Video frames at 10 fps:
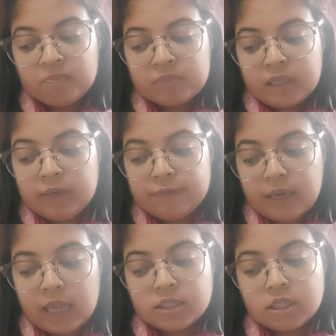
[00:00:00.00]
if
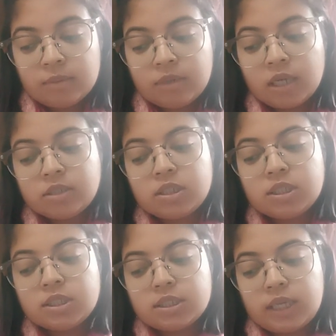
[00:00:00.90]
calcium nitrate
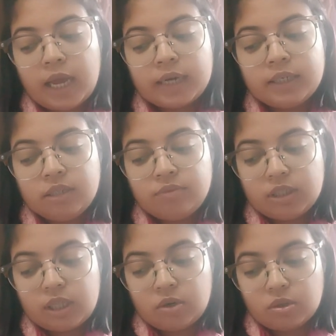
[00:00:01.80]
is reacting
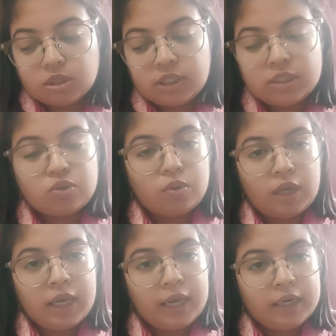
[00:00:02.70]
with the caustic
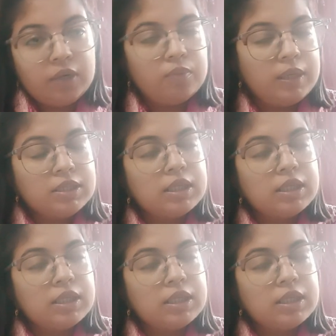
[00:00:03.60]
soda anyways,